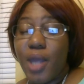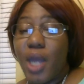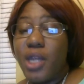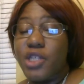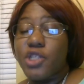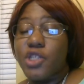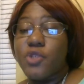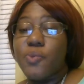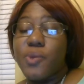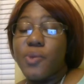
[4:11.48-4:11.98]
And
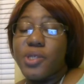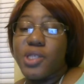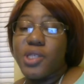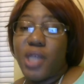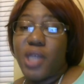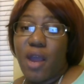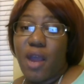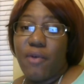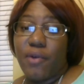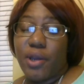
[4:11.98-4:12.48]
this is what's
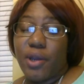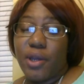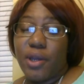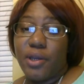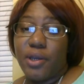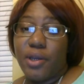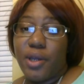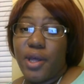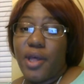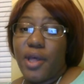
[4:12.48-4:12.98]
scary.
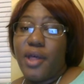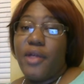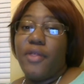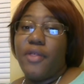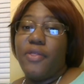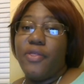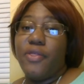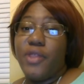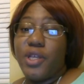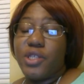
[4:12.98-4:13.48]

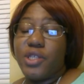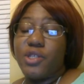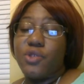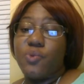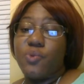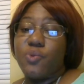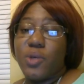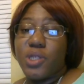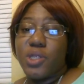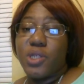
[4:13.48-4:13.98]
This
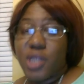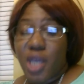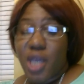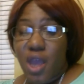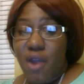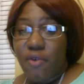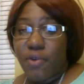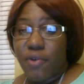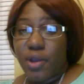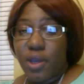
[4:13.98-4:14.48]
is what's
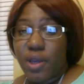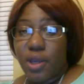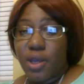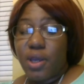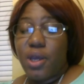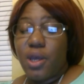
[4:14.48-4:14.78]
scary.